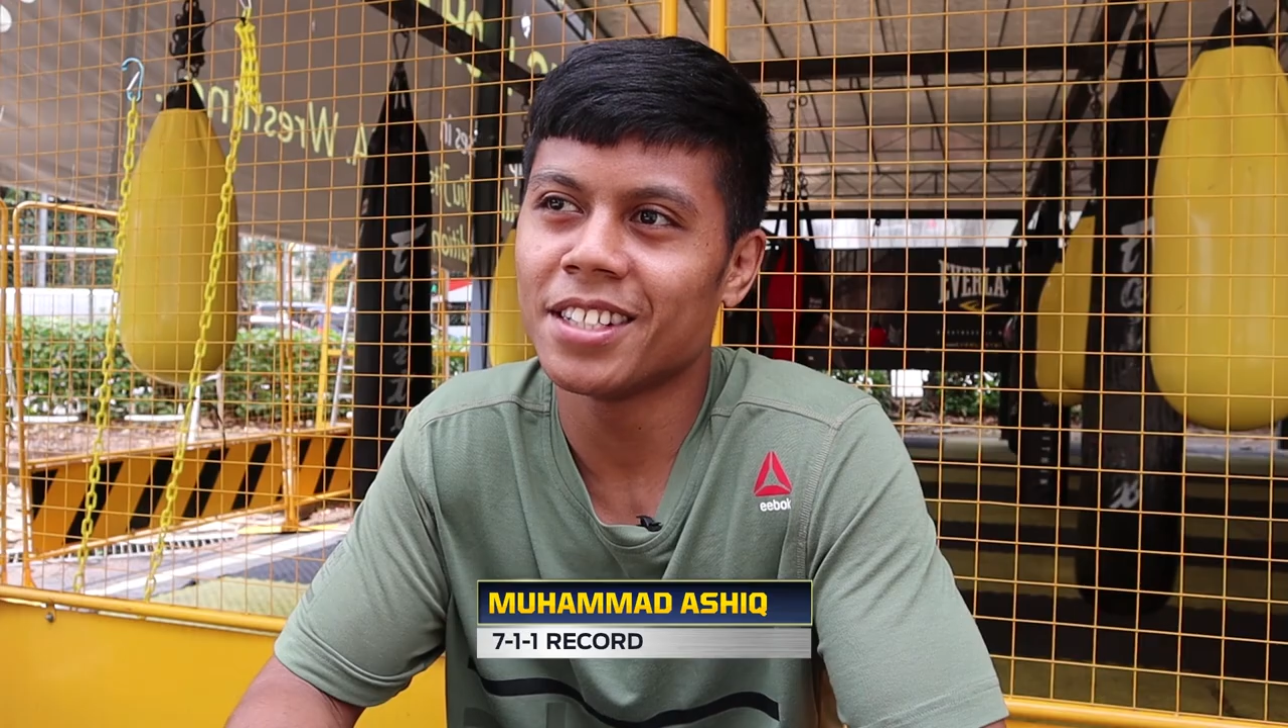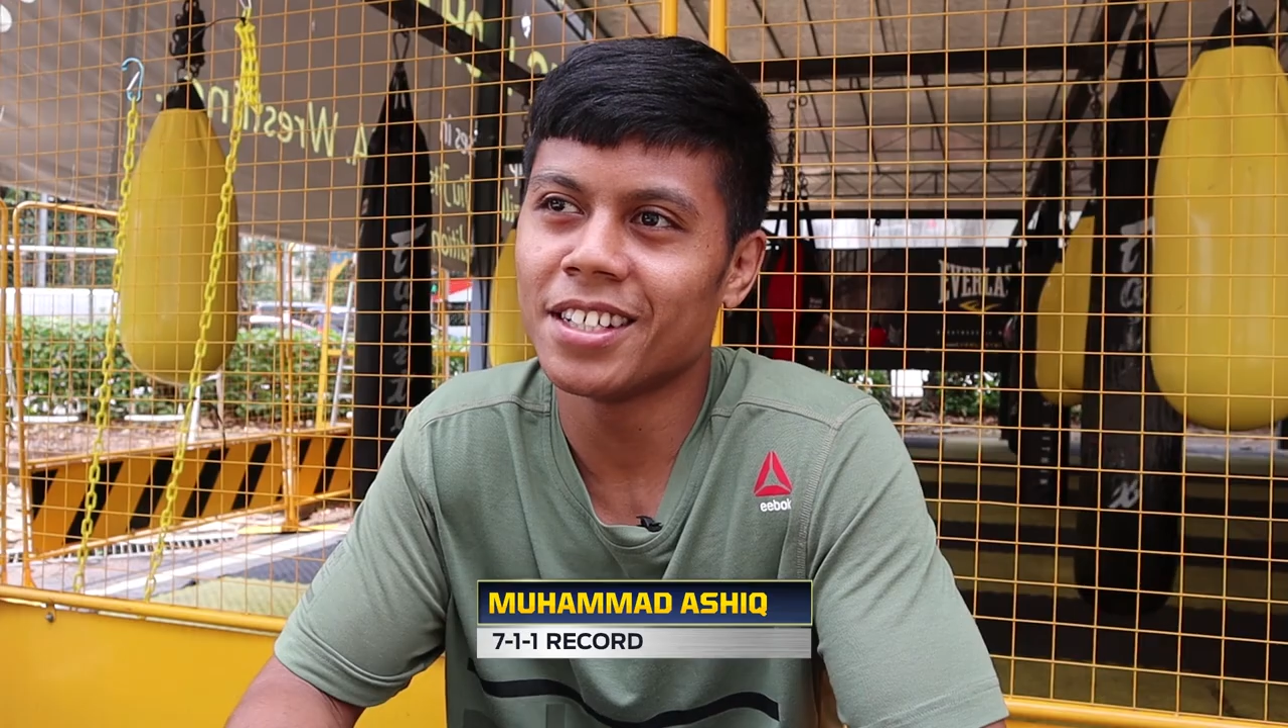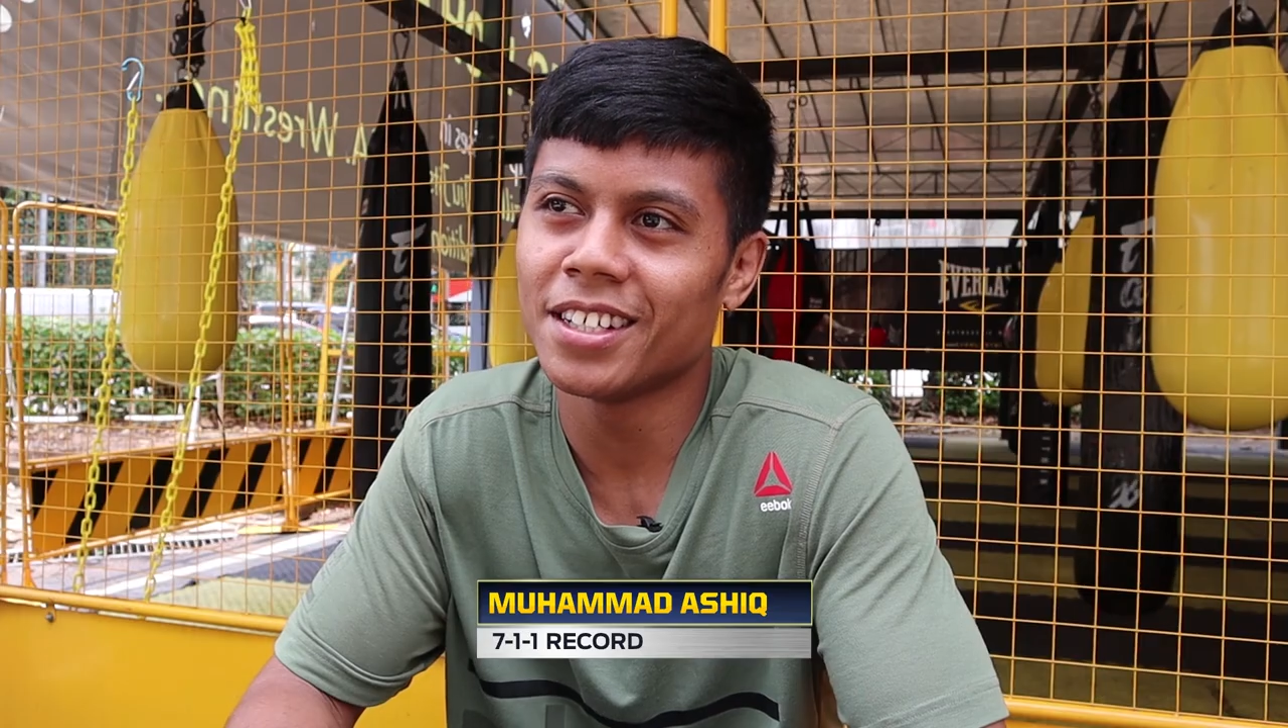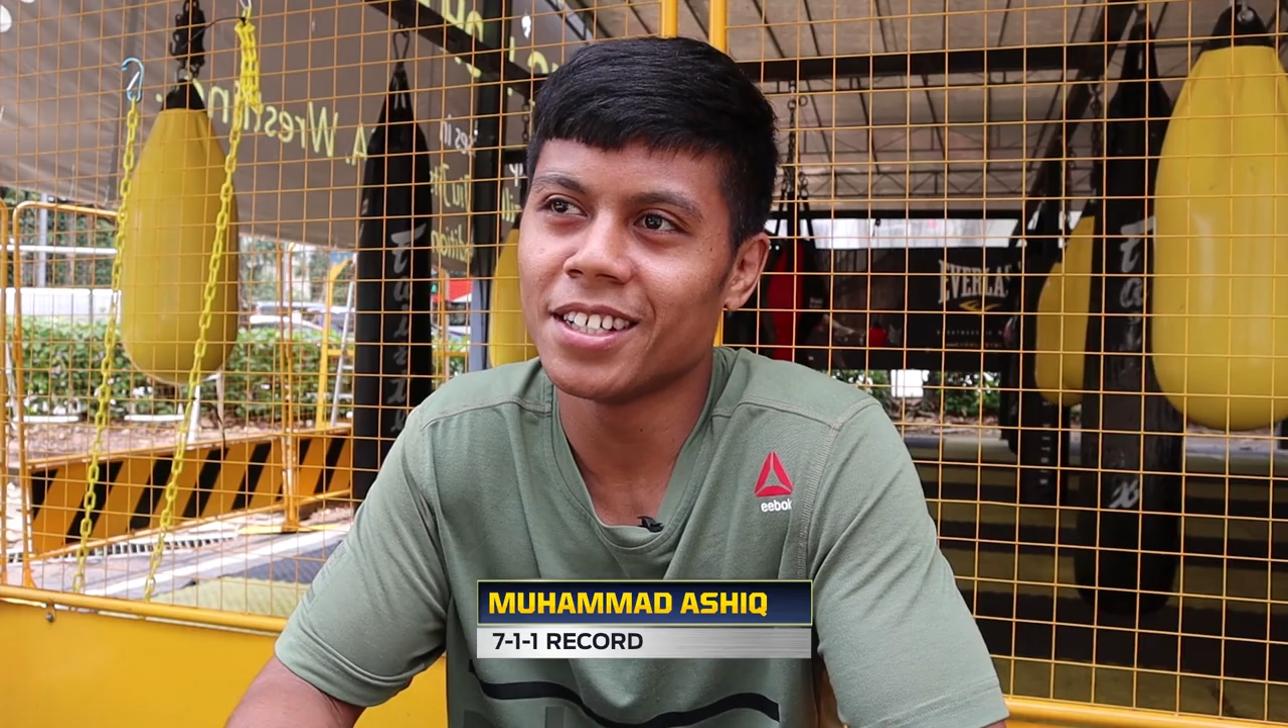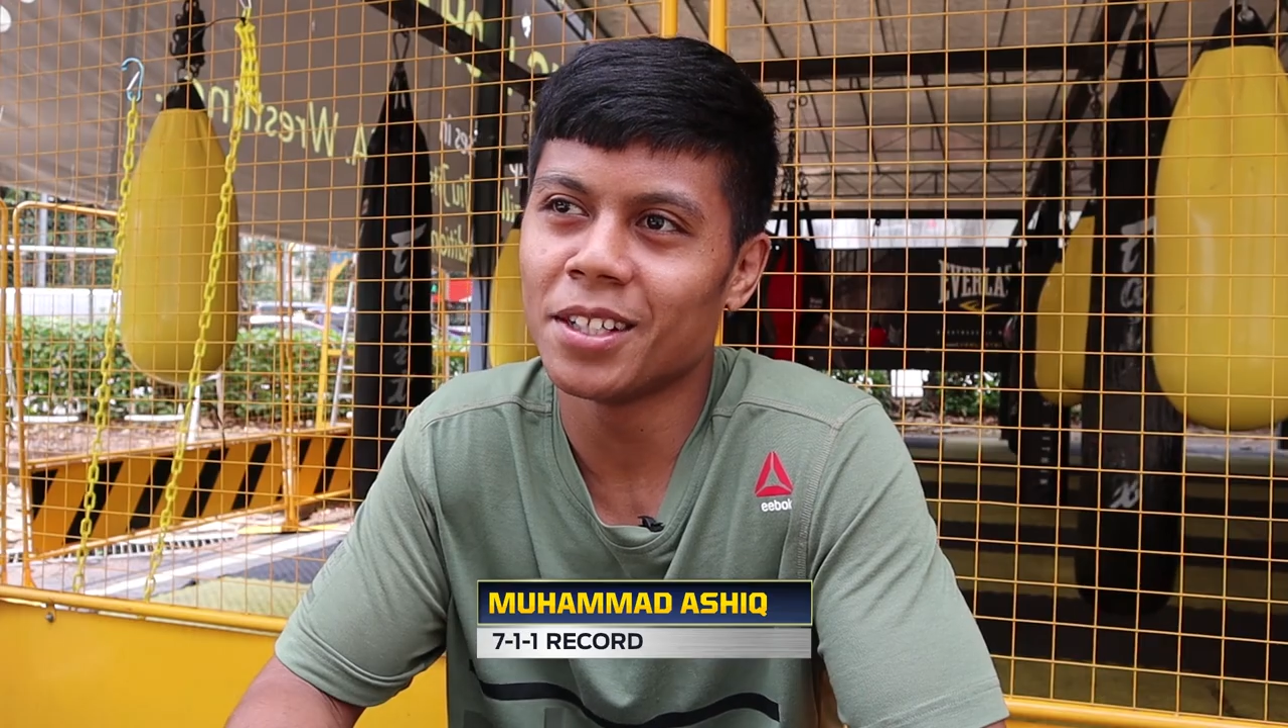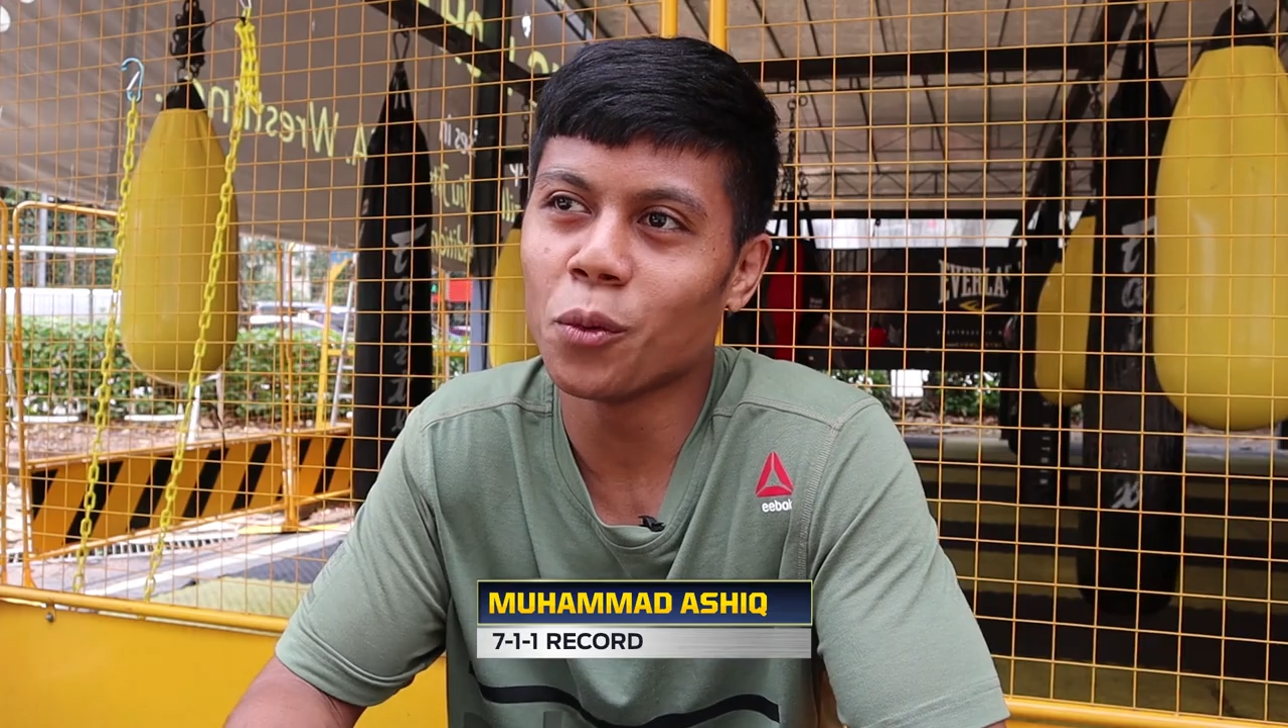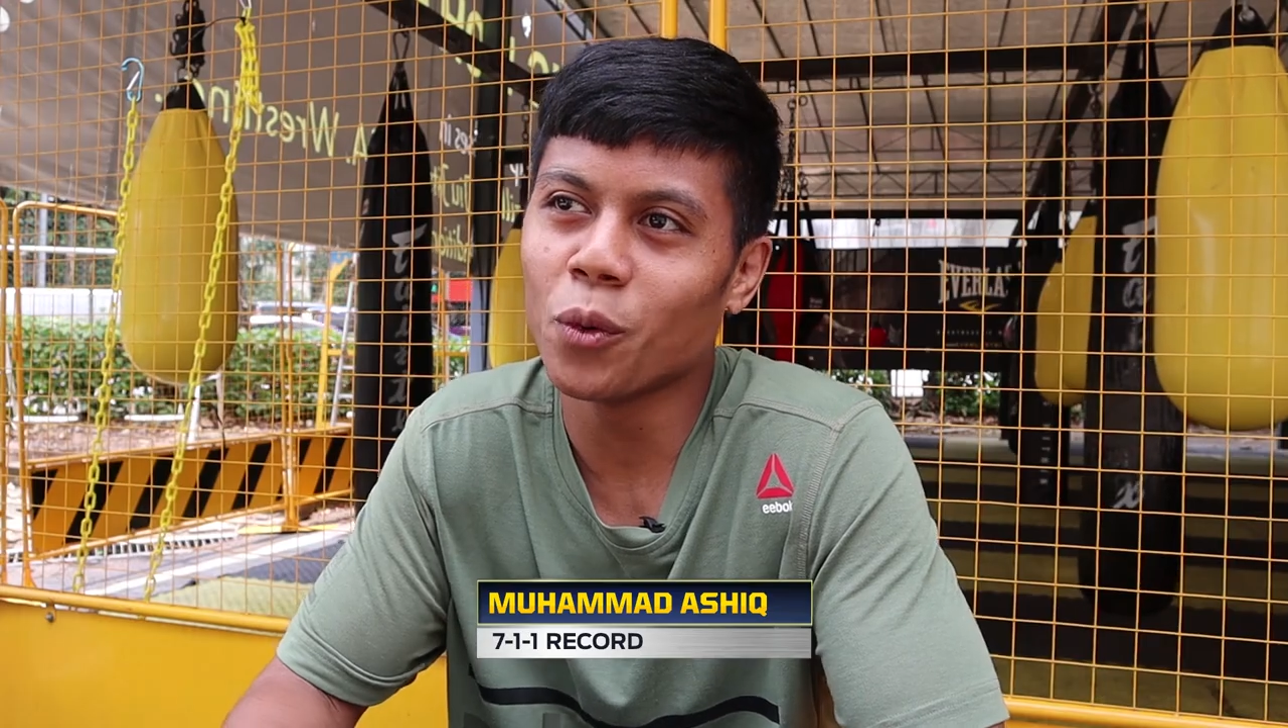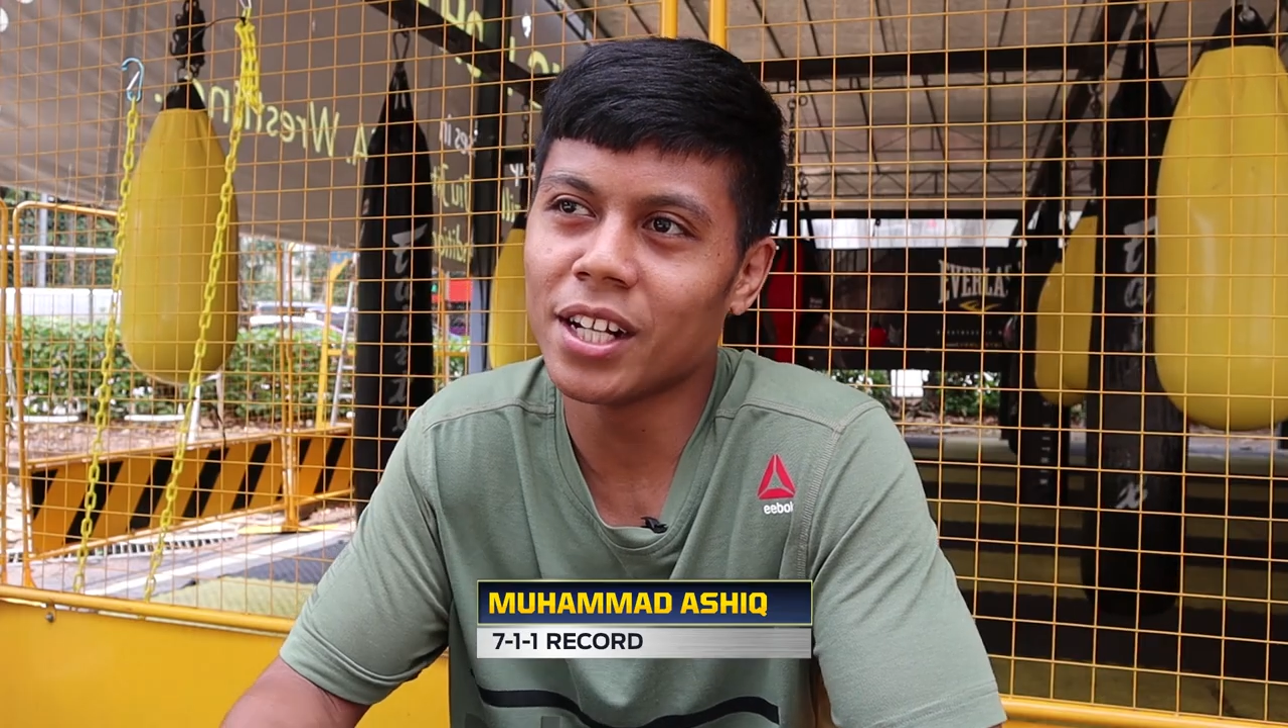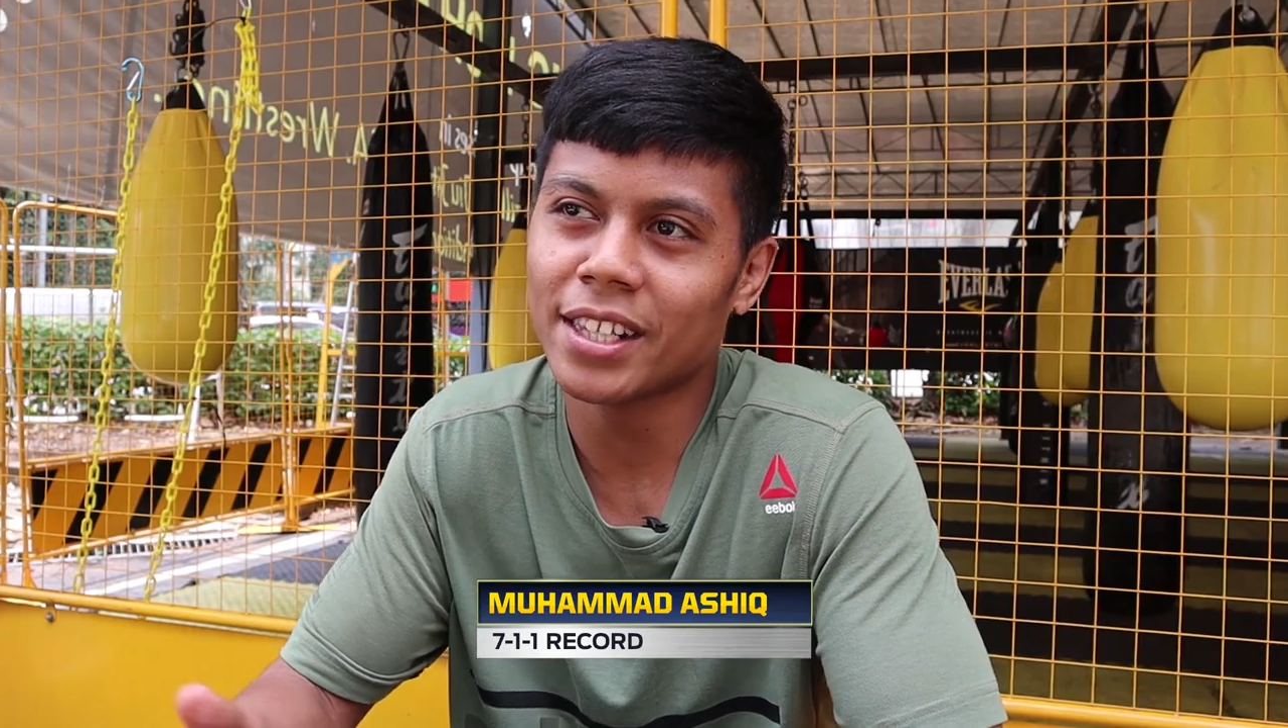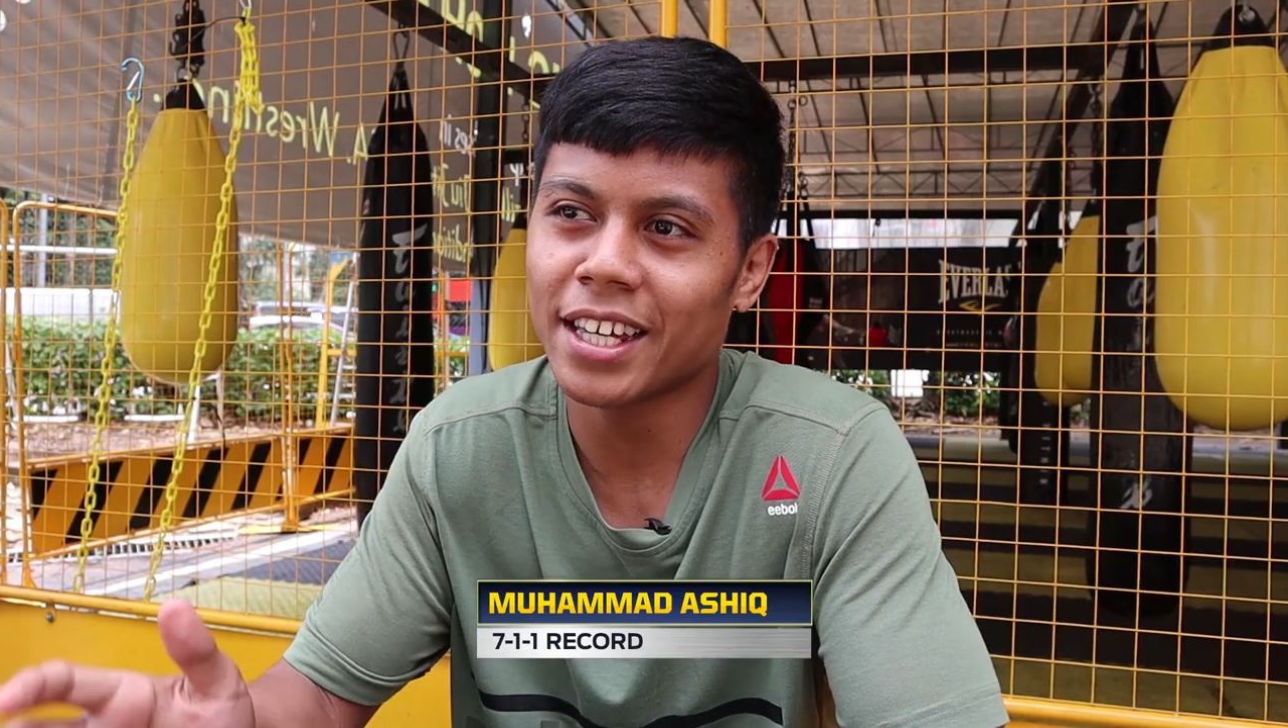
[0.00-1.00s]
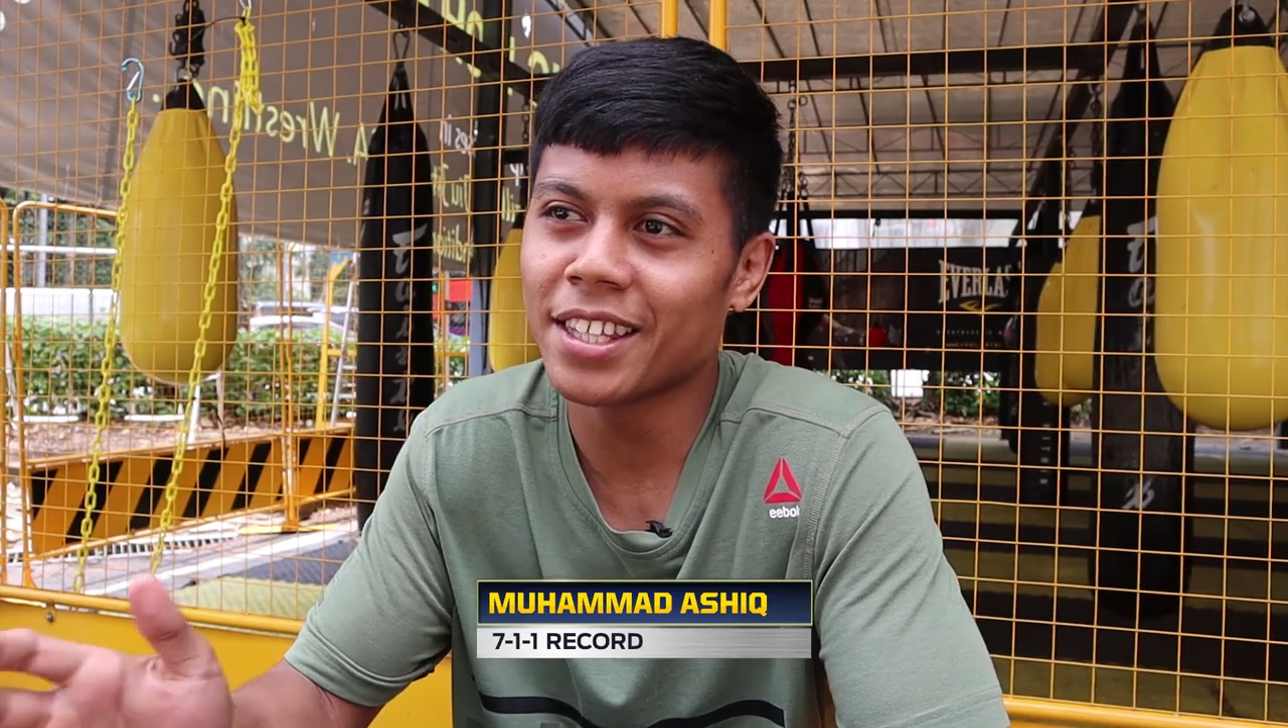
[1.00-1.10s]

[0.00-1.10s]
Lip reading: the world